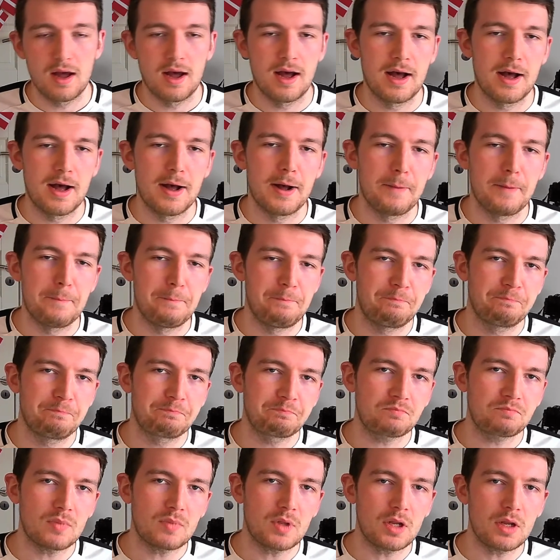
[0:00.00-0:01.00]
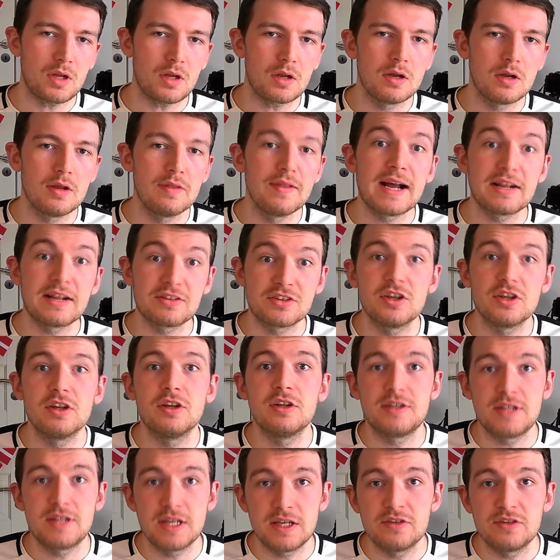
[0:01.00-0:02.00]
And that's at
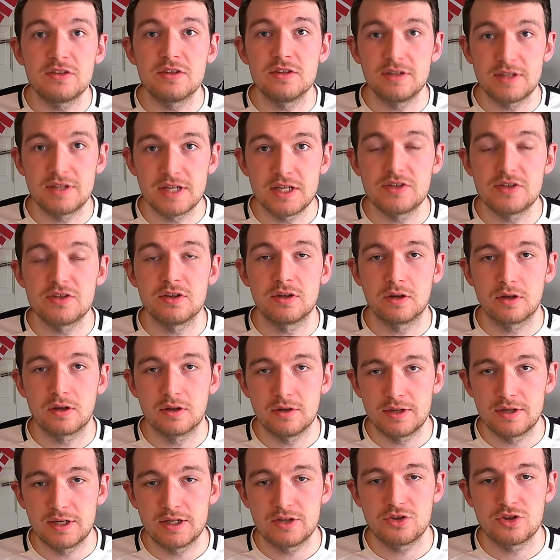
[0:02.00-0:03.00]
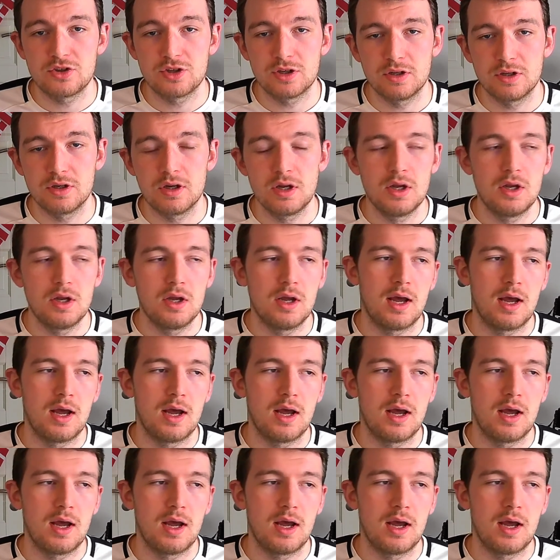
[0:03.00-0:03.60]
a decent condition.